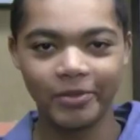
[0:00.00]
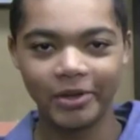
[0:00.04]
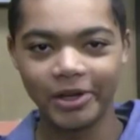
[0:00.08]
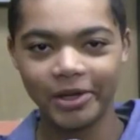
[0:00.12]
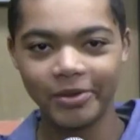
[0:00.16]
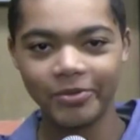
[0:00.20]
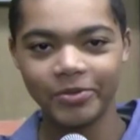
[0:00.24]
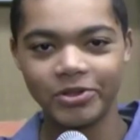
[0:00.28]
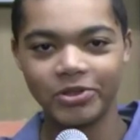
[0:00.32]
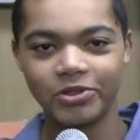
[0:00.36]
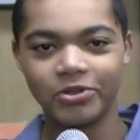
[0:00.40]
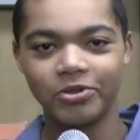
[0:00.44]
My
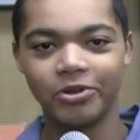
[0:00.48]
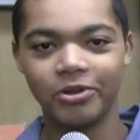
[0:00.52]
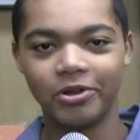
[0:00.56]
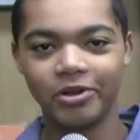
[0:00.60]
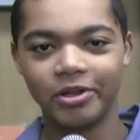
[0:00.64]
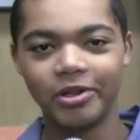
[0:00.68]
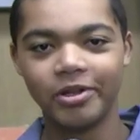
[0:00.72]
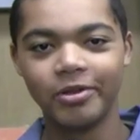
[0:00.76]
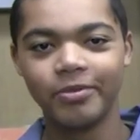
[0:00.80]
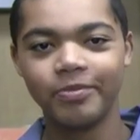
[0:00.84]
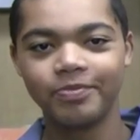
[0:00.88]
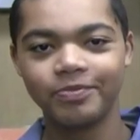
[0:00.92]
name is
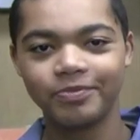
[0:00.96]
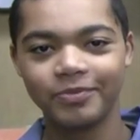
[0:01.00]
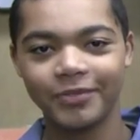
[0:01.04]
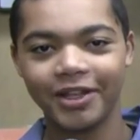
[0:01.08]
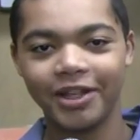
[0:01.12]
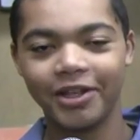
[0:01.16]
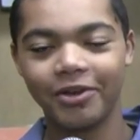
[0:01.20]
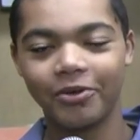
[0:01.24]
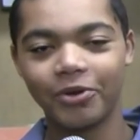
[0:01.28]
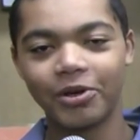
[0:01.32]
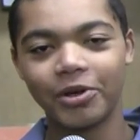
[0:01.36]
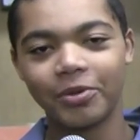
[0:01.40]
Jordan,
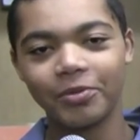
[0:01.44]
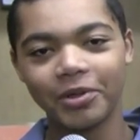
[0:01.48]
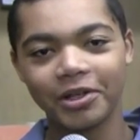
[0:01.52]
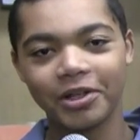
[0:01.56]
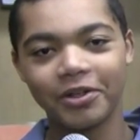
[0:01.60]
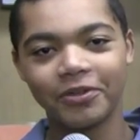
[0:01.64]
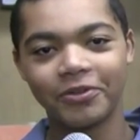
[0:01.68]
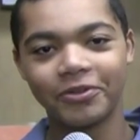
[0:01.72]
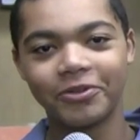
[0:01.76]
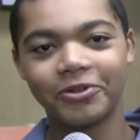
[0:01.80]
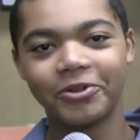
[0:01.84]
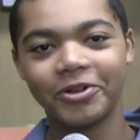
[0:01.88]
and what I'm
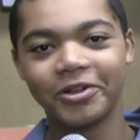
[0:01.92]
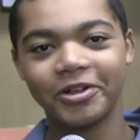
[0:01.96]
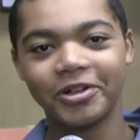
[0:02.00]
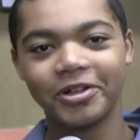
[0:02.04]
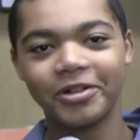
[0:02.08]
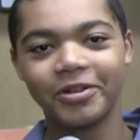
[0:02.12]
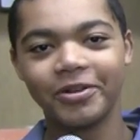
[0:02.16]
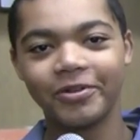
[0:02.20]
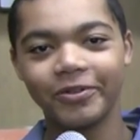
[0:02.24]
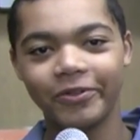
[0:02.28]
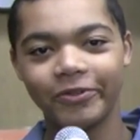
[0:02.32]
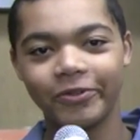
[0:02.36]
looking
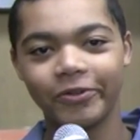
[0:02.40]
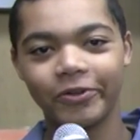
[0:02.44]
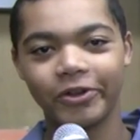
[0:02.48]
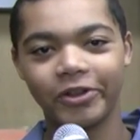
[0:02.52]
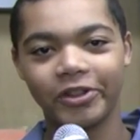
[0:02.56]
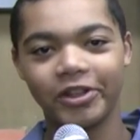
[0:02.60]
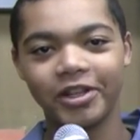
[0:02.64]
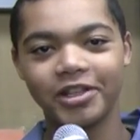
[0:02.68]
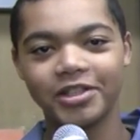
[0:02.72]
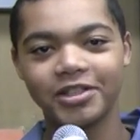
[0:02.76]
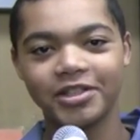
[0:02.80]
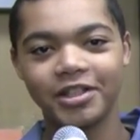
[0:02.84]
forward
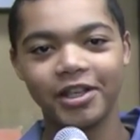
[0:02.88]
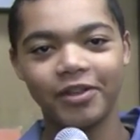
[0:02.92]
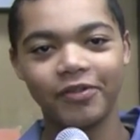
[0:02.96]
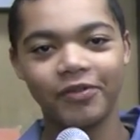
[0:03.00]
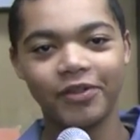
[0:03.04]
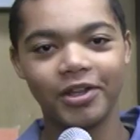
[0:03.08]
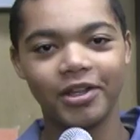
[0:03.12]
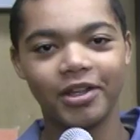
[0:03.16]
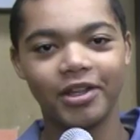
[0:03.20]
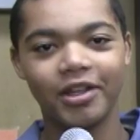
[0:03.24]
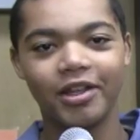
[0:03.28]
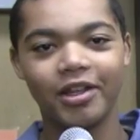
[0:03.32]
for
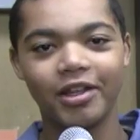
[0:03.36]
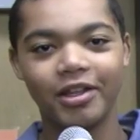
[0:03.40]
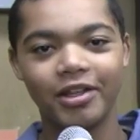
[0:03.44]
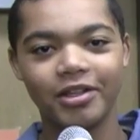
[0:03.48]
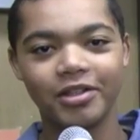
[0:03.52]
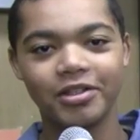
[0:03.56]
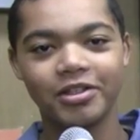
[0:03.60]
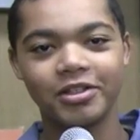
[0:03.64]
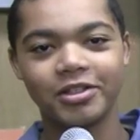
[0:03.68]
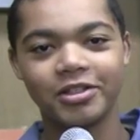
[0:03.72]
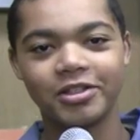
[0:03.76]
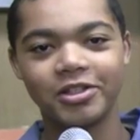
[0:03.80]
Thanksgiving
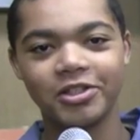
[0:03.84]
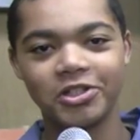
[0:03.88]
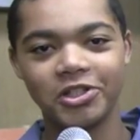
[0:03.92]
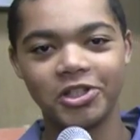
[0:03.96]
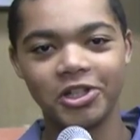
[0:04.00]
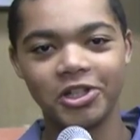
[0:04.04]
is the